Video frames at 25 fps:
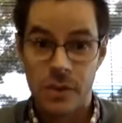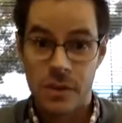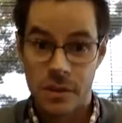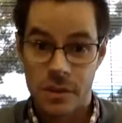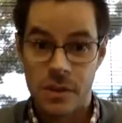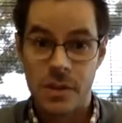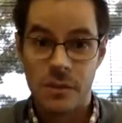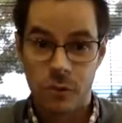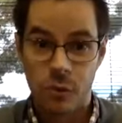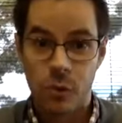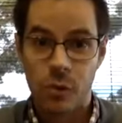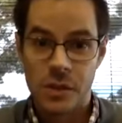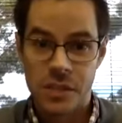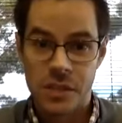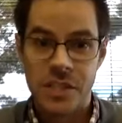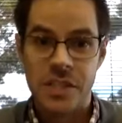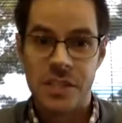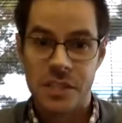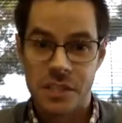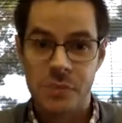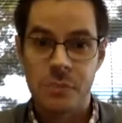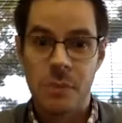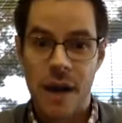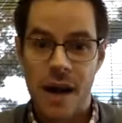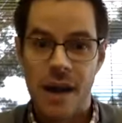divorcing
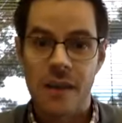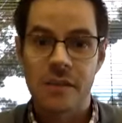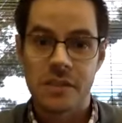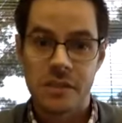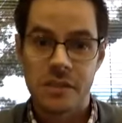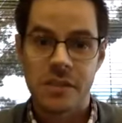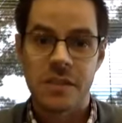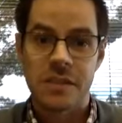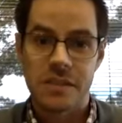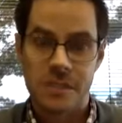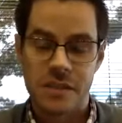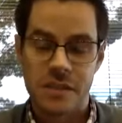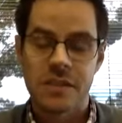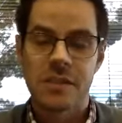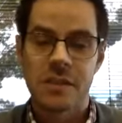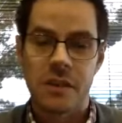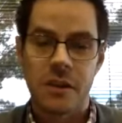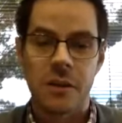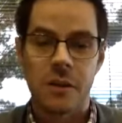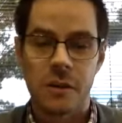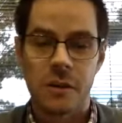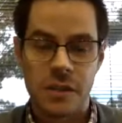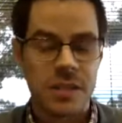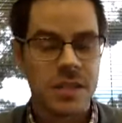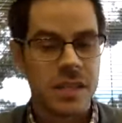spouses.
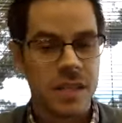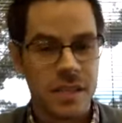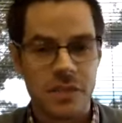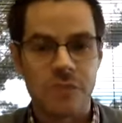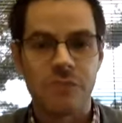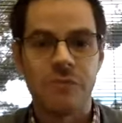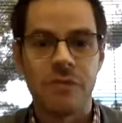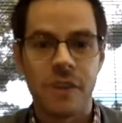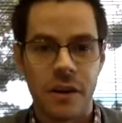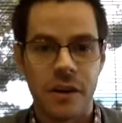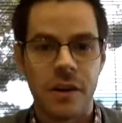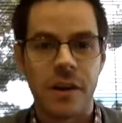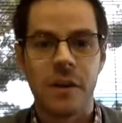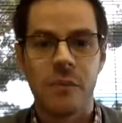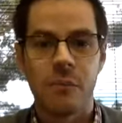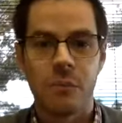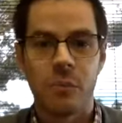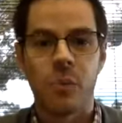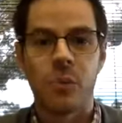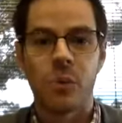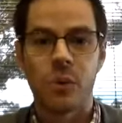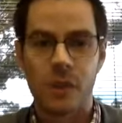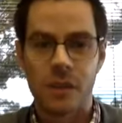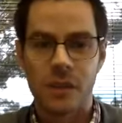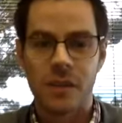So it's very
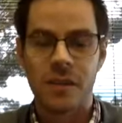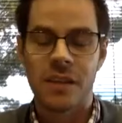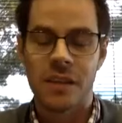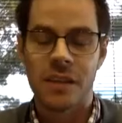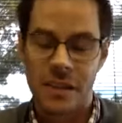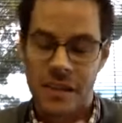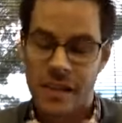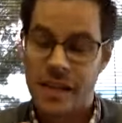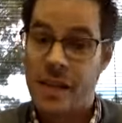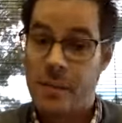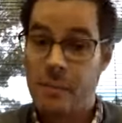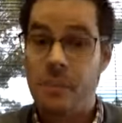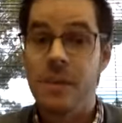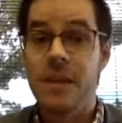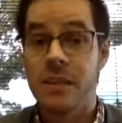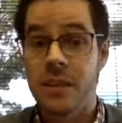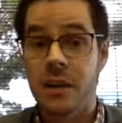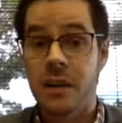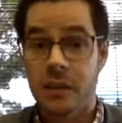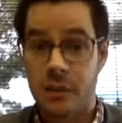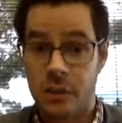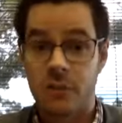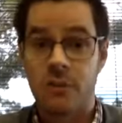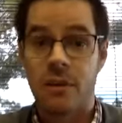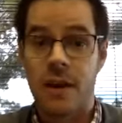important that it be
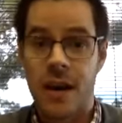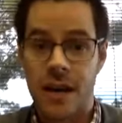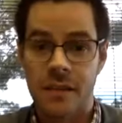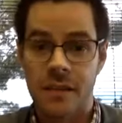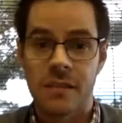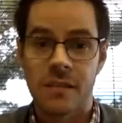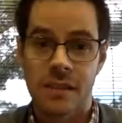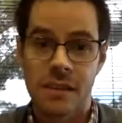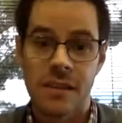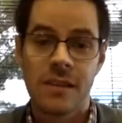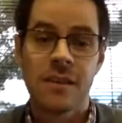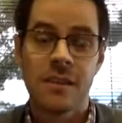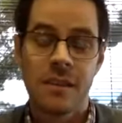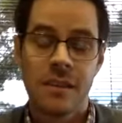done correctly.